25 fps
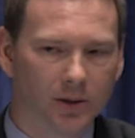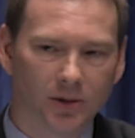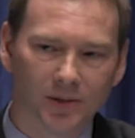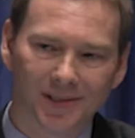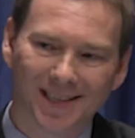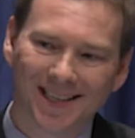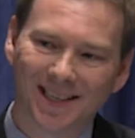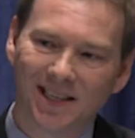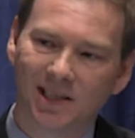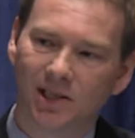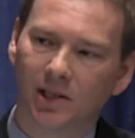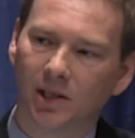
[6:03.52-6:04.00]
or
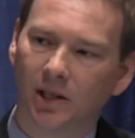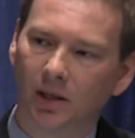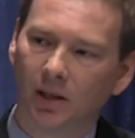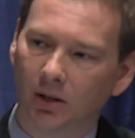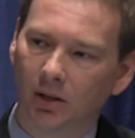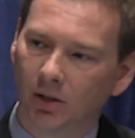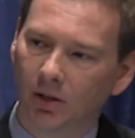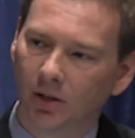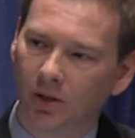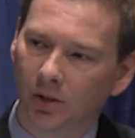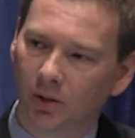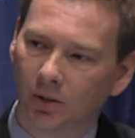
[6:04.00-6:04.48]

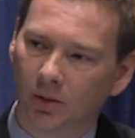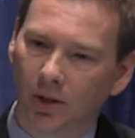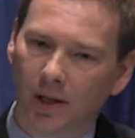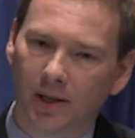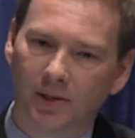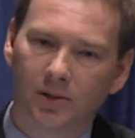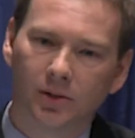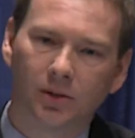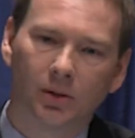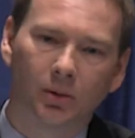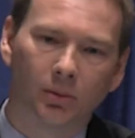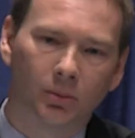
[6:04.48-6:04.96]
TCEQ,
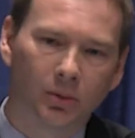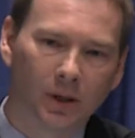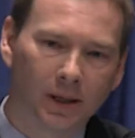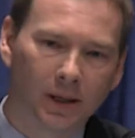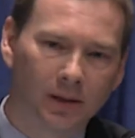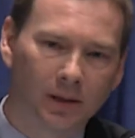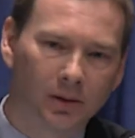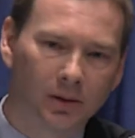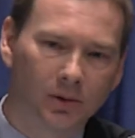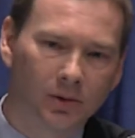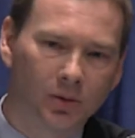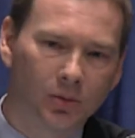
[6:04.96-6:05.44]
that's the
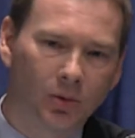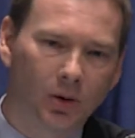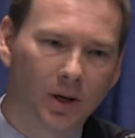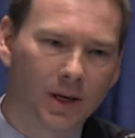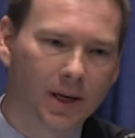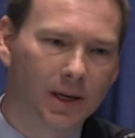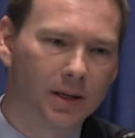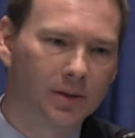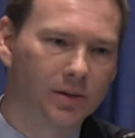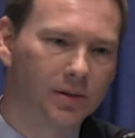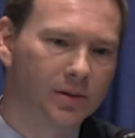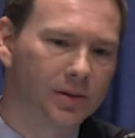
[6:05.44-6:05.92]

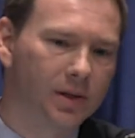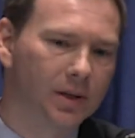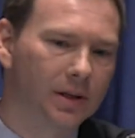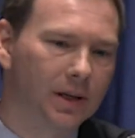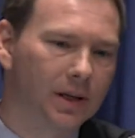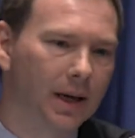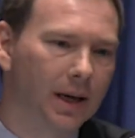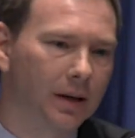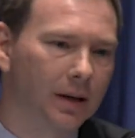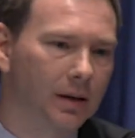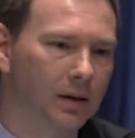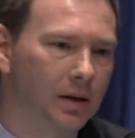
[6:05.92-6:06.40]
regulatory agency
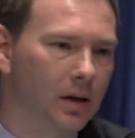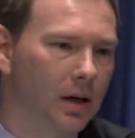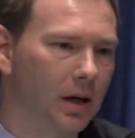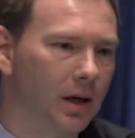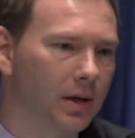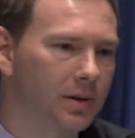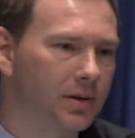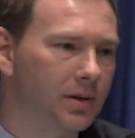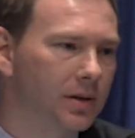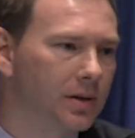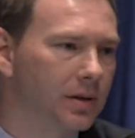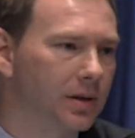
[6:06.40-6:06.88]
down in
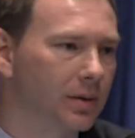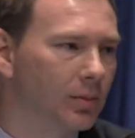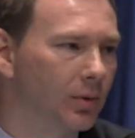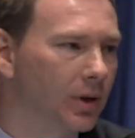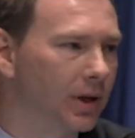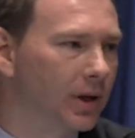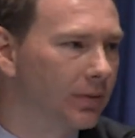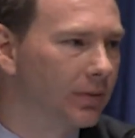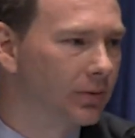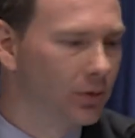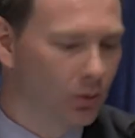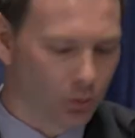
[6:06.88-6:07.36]
Austin that
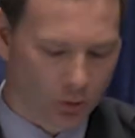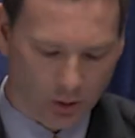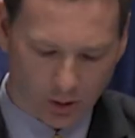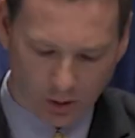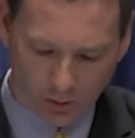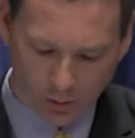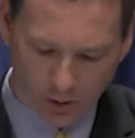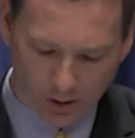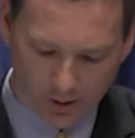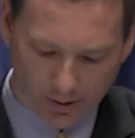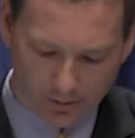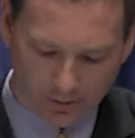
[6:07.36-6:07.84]
we have to
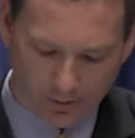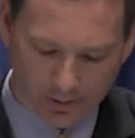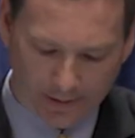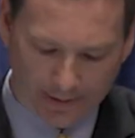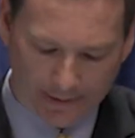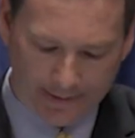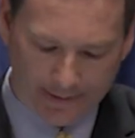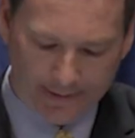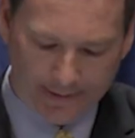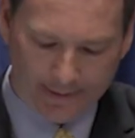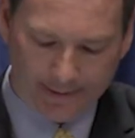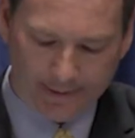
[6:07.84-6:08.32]
work with
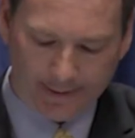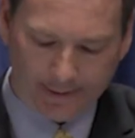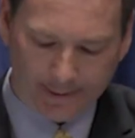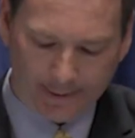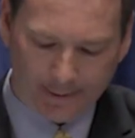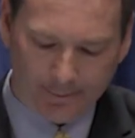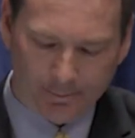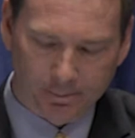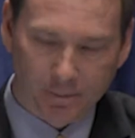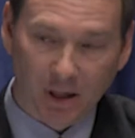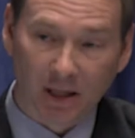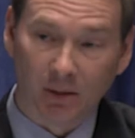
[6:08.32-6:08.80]

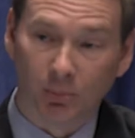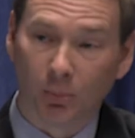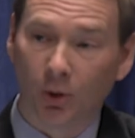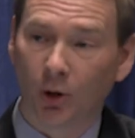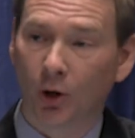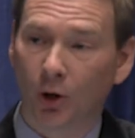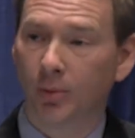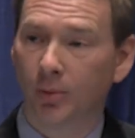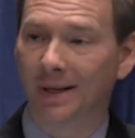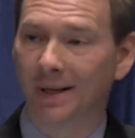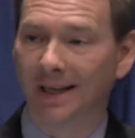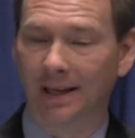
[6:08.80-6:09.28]
uh, in
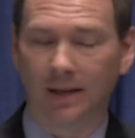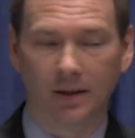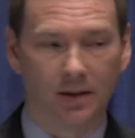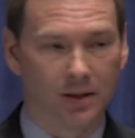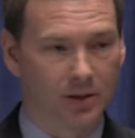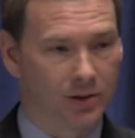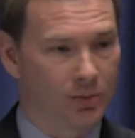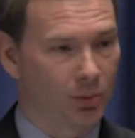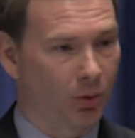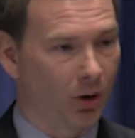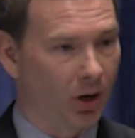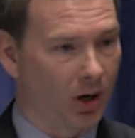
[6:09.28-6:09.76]
permitting
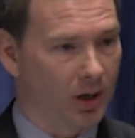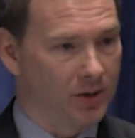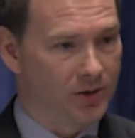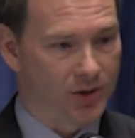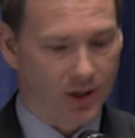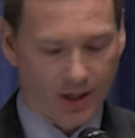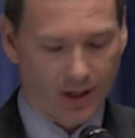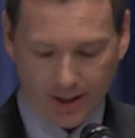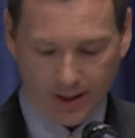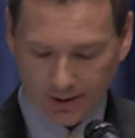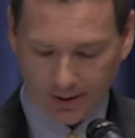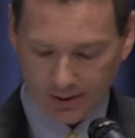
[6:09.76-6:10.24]
this
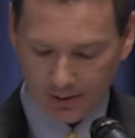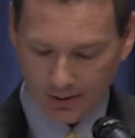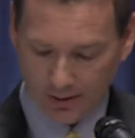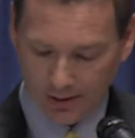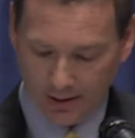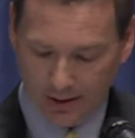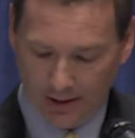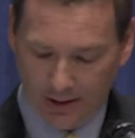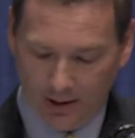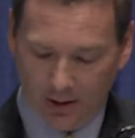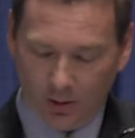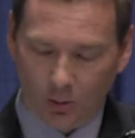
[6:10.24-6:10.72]
project,
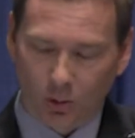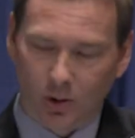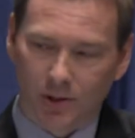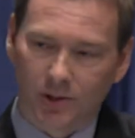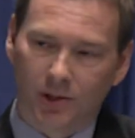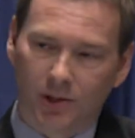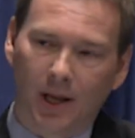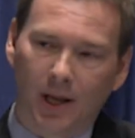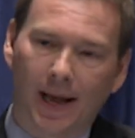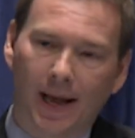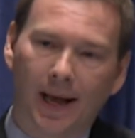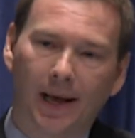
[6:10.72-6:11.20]

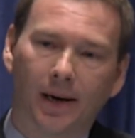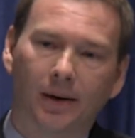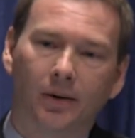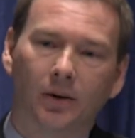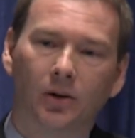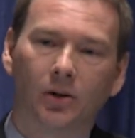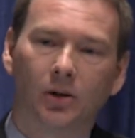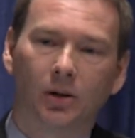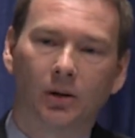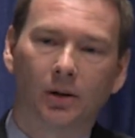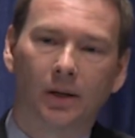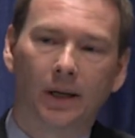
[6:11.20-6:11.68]
was
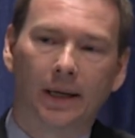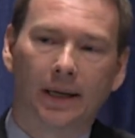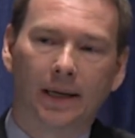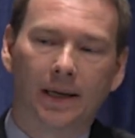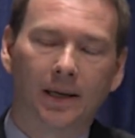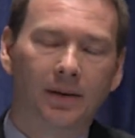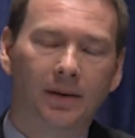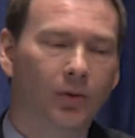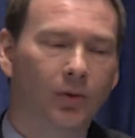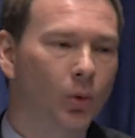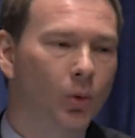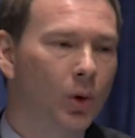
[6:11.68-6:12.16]
that
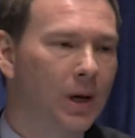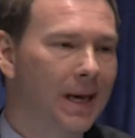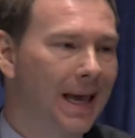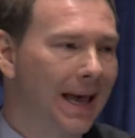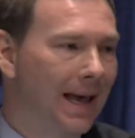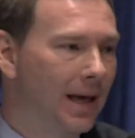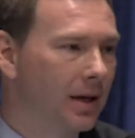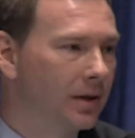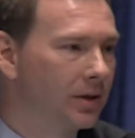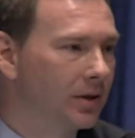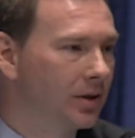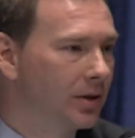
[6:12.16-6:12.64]
if we
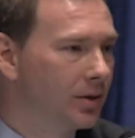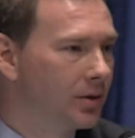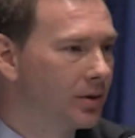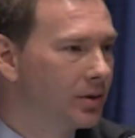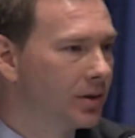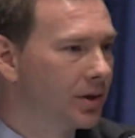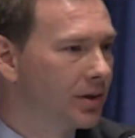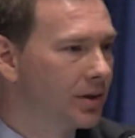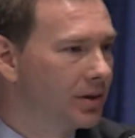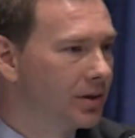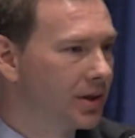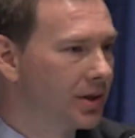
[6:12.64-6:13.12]
had to
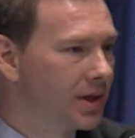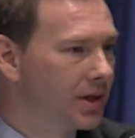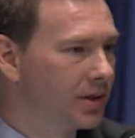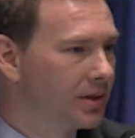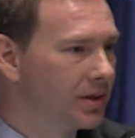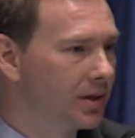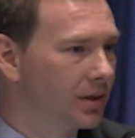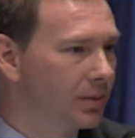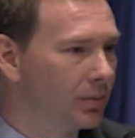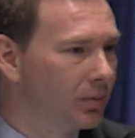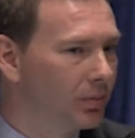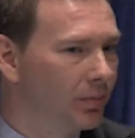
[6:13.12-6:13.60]
use the
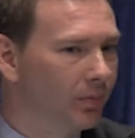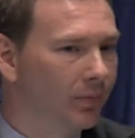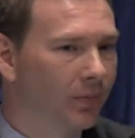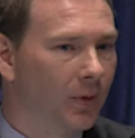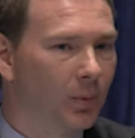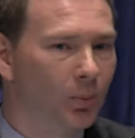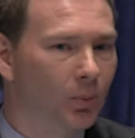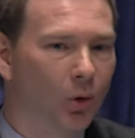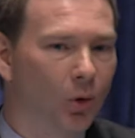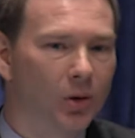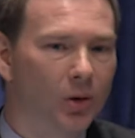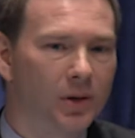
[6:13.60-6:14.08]
system
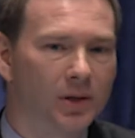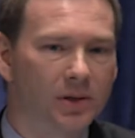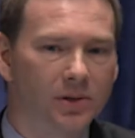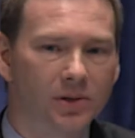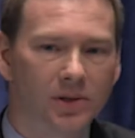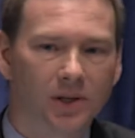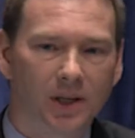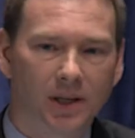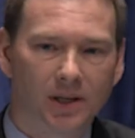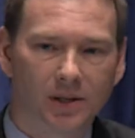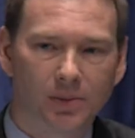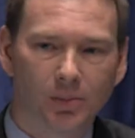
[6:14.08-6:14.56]
more than
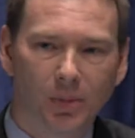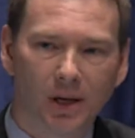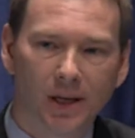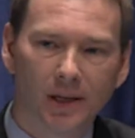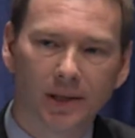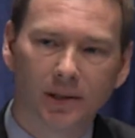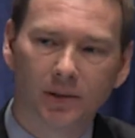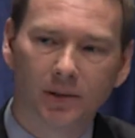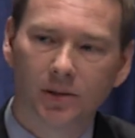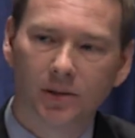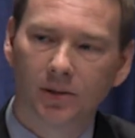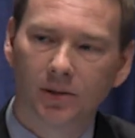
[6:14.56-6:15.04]
six
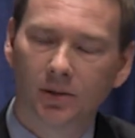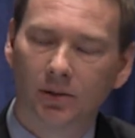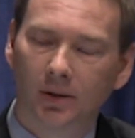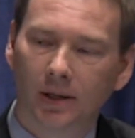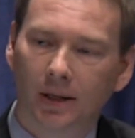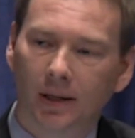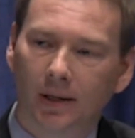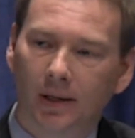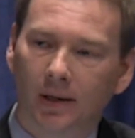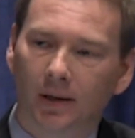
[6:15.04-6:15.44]
months,